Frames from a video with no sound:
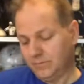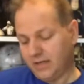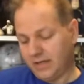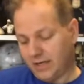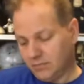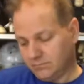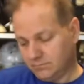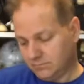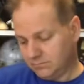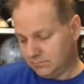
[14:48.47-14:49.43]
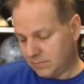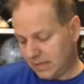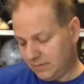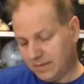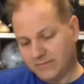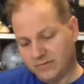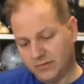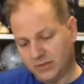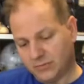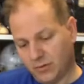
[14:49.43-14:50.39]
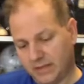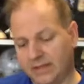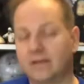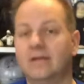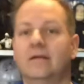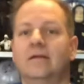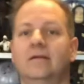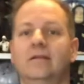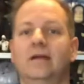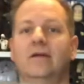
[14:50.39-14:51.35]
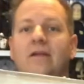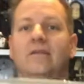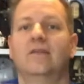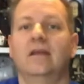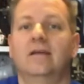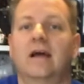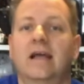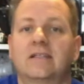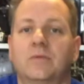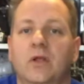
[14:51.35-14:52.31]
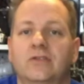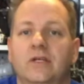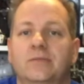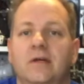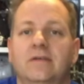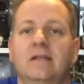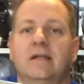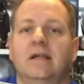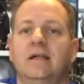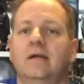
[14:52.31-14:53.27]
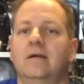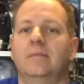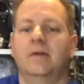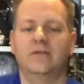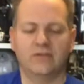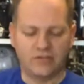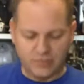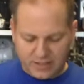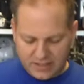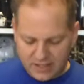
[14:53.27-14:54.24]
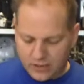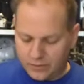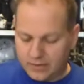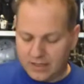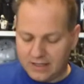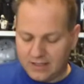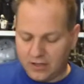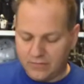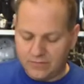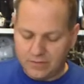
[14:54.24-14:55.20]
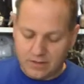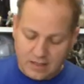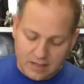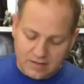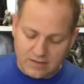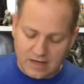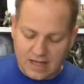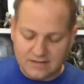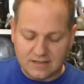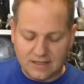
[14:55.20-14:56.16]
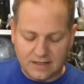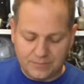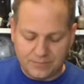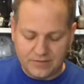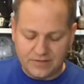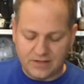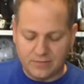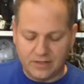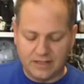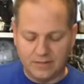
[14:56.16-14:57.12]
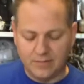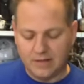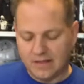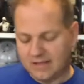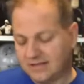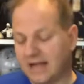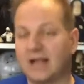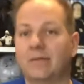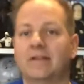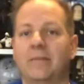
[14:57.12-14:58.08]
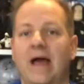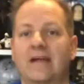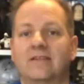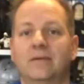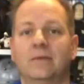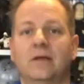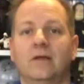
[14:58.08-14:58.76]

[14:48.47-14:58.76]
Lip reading: There you go. I don't think we have to do much more with it. There it is. See, I'll get some close-ups of it. Because they're just really cute. And, you know, if you, they're not, there's nothing really exciting about the backs of them.